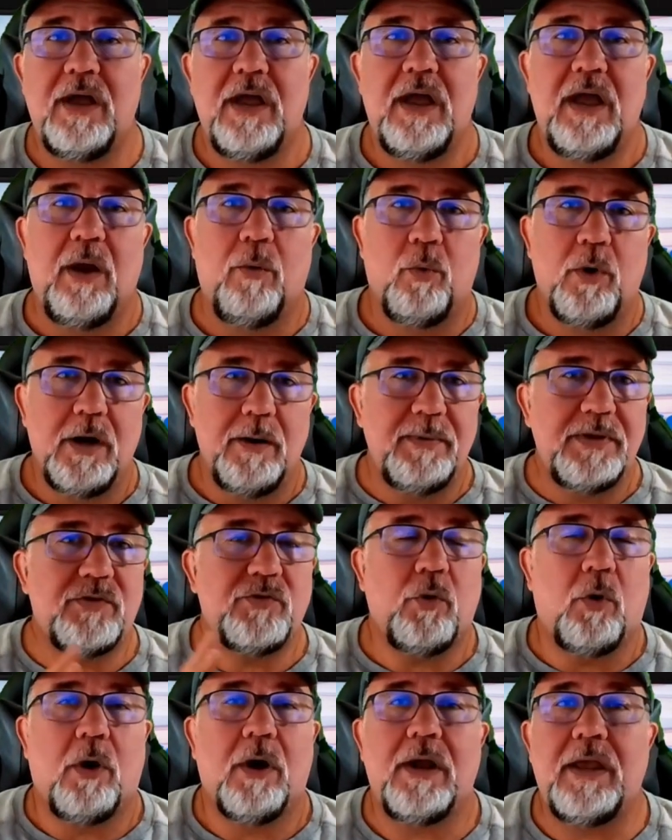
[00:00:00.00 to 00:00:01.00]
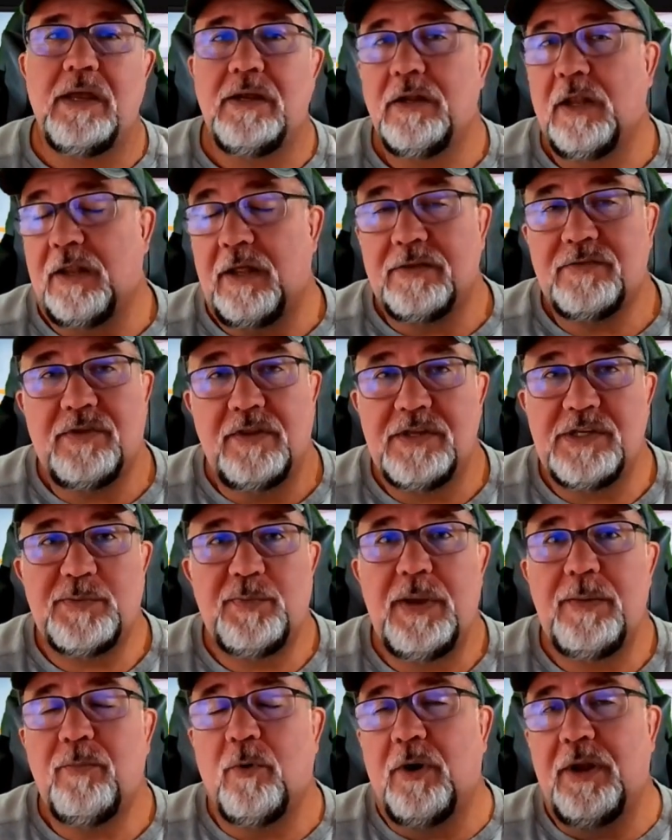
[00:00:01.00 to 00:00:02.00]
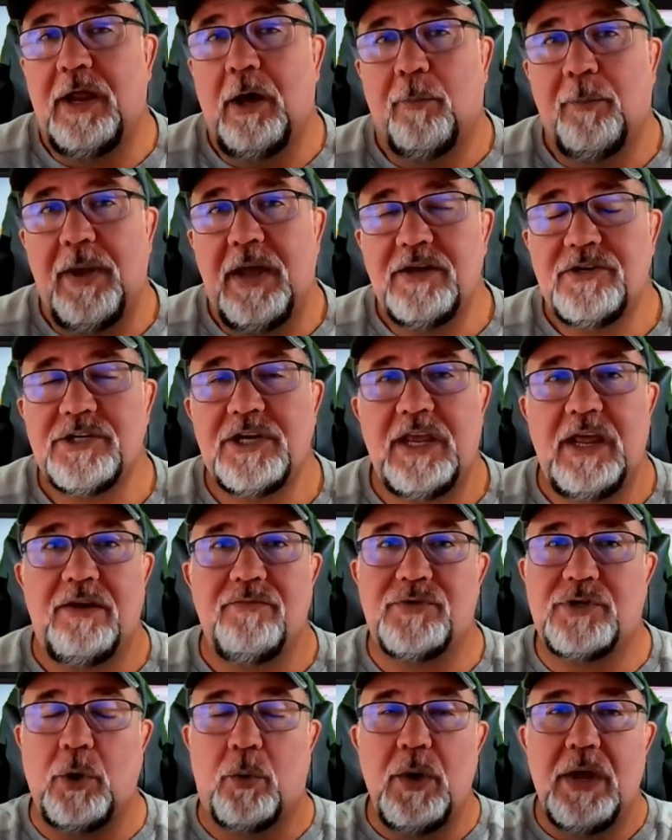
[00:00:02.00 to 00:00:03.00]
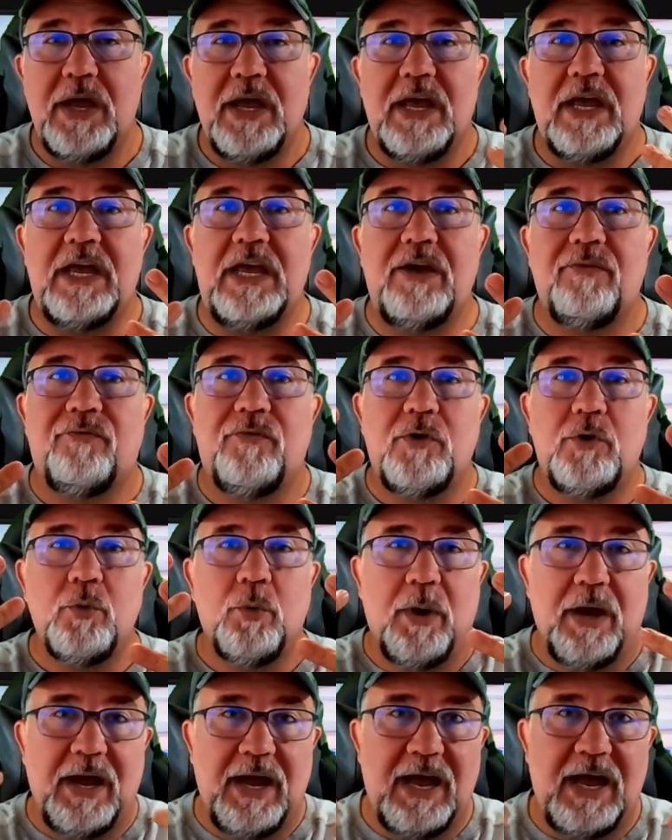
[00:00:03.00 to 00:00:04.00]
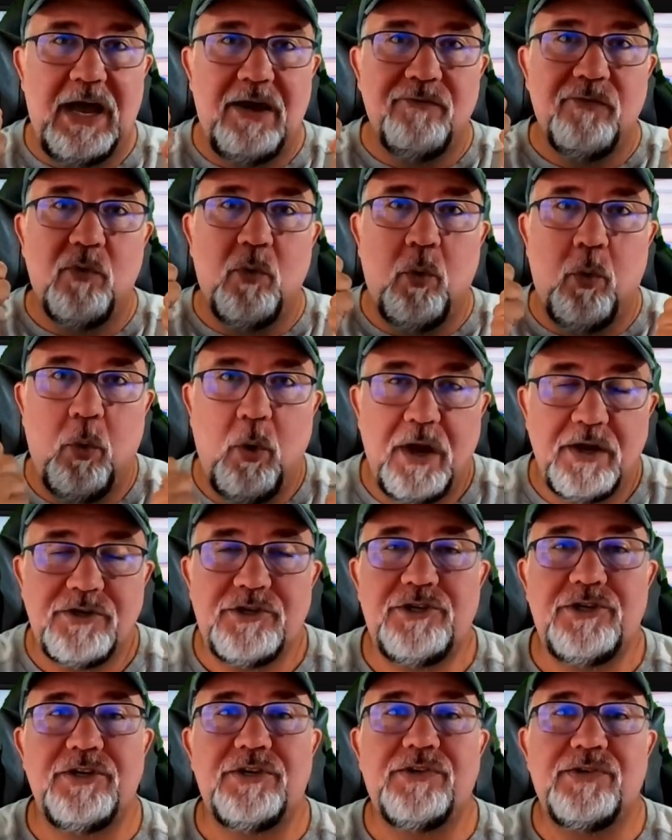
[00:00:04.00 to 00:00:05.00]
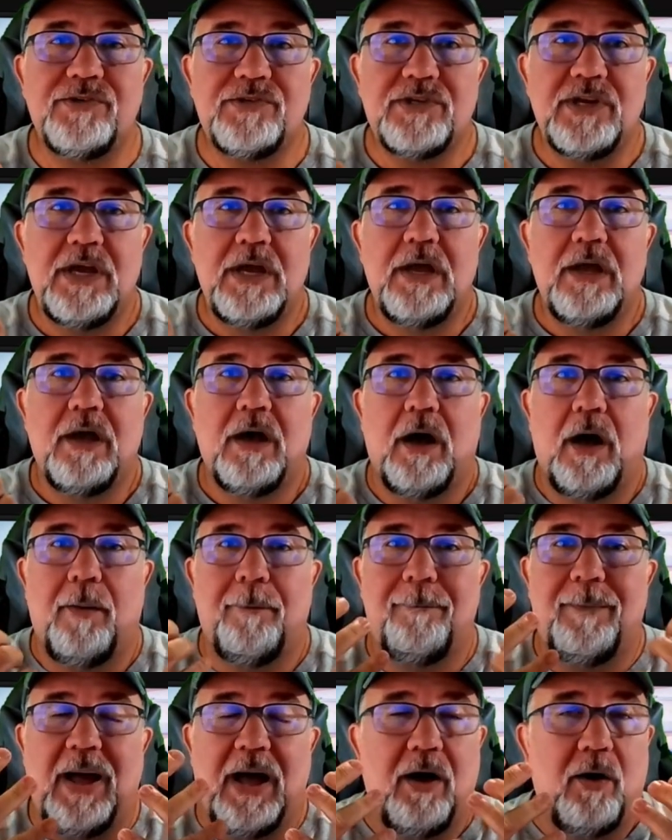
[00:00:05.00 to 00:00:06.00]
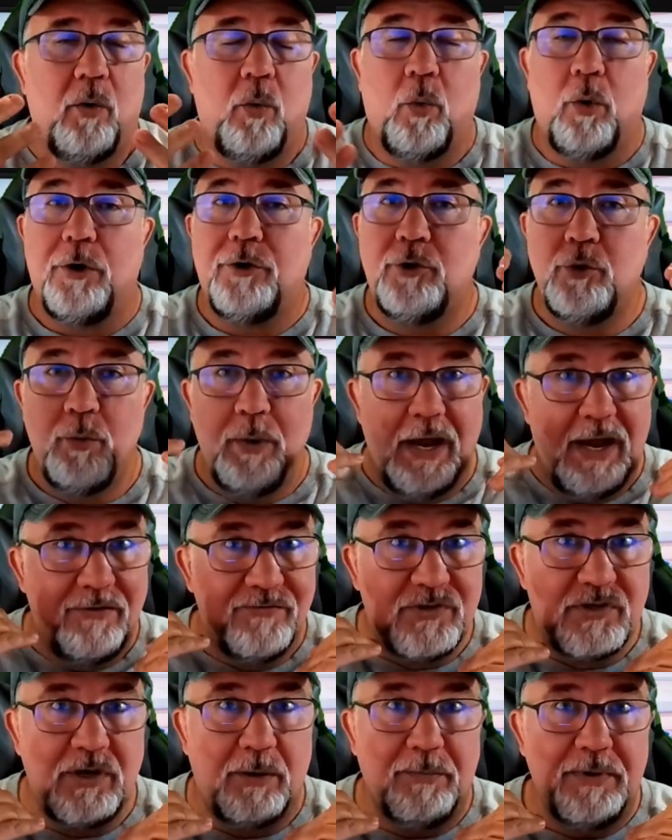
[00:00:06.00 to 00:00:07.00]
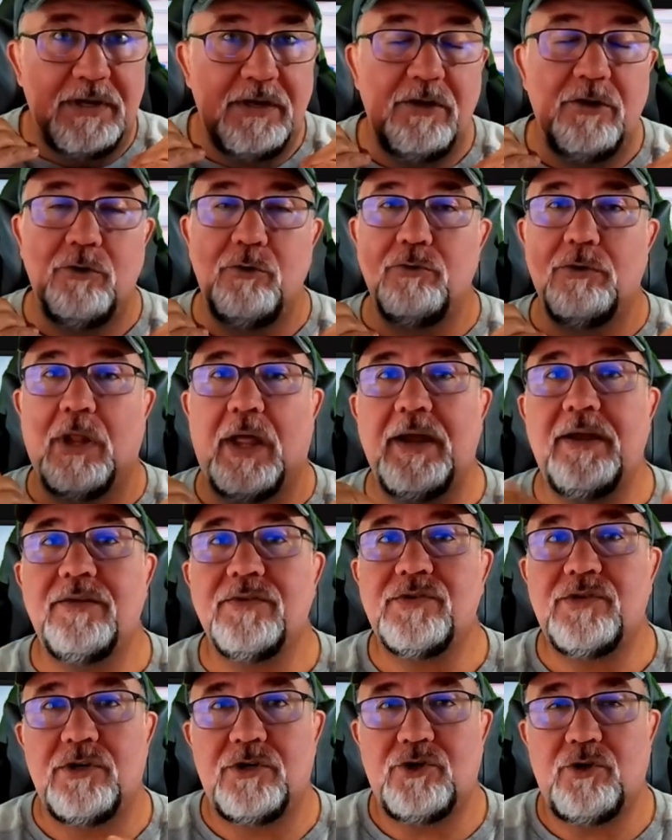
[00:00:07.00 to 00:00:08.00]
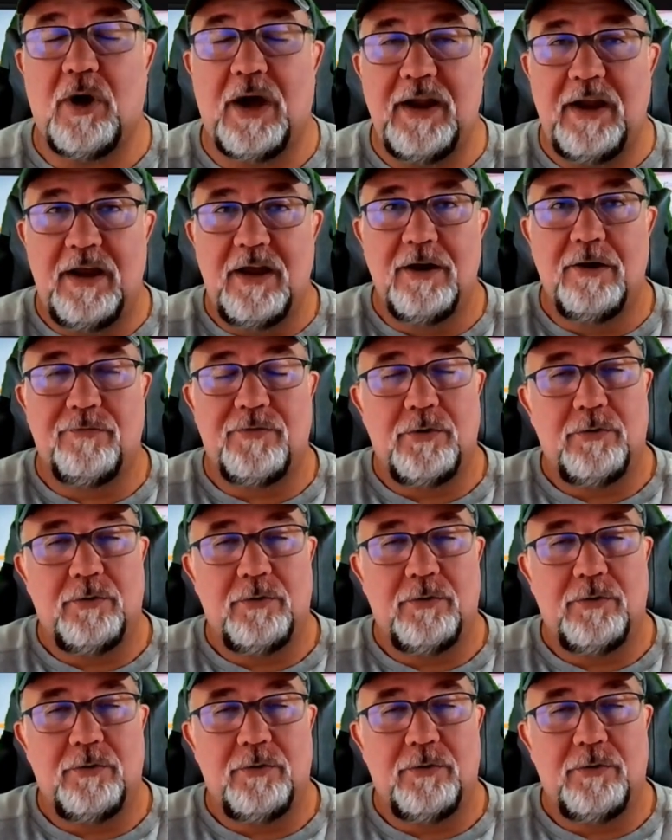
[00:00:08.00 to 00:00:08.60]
And we're going to be talking a lot to these people and help educate them. So if you have questions about, or you have somebody you'd like us to try to interview.